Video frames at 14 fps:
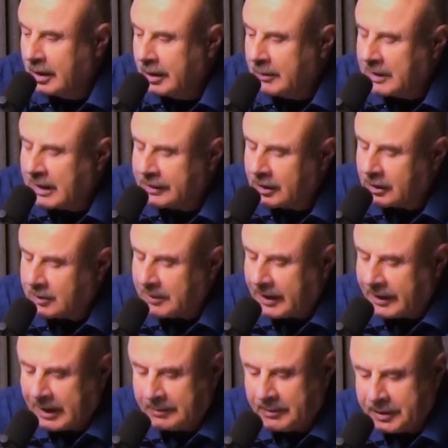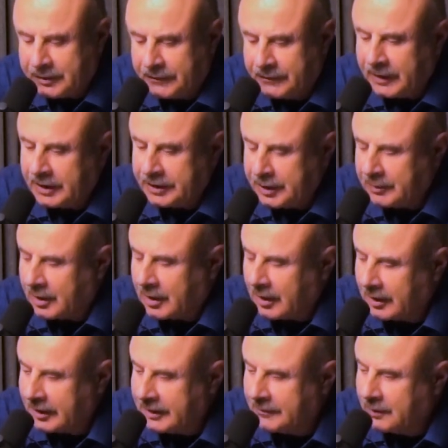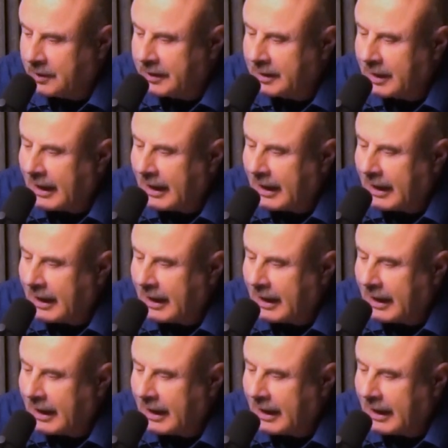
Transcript: When I talk about how much fun you are to live with,